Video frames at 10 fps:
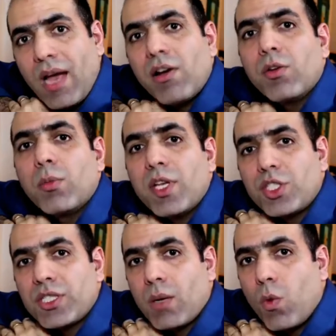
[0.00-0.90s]
Now I will
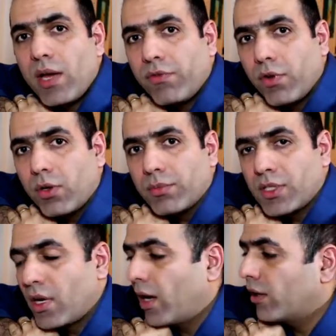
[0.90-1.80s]
measure some
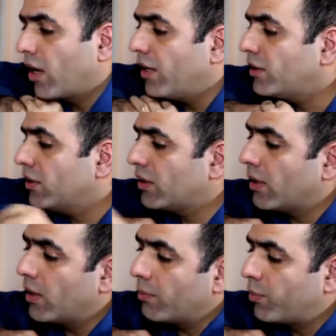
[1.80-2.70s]
waveforms. I connected
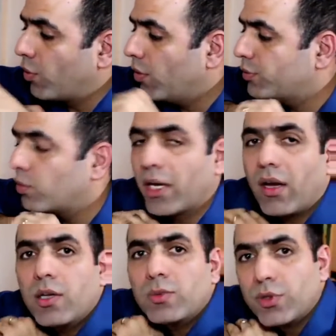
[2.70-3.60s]
the probe to my
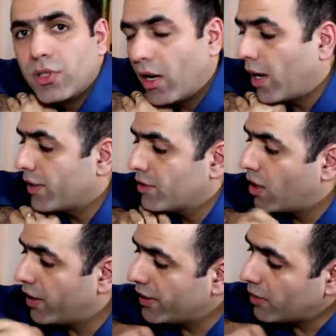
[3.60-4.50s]
output lines,
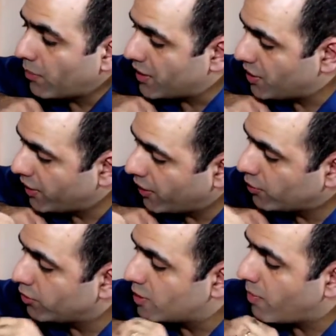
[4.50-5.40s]
connected my circuit
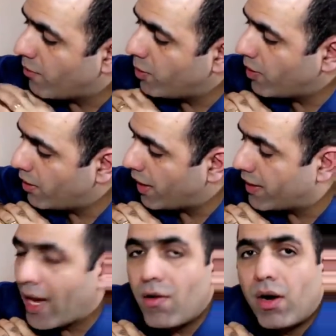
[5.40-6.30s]
to this power bar,
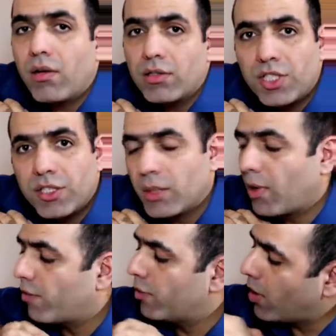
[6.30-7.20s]
and now I will turn the
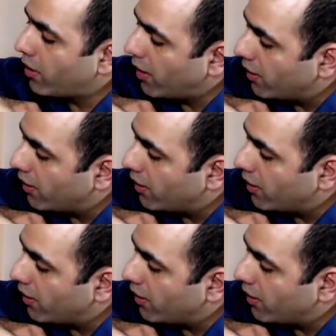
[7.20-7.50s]
power bar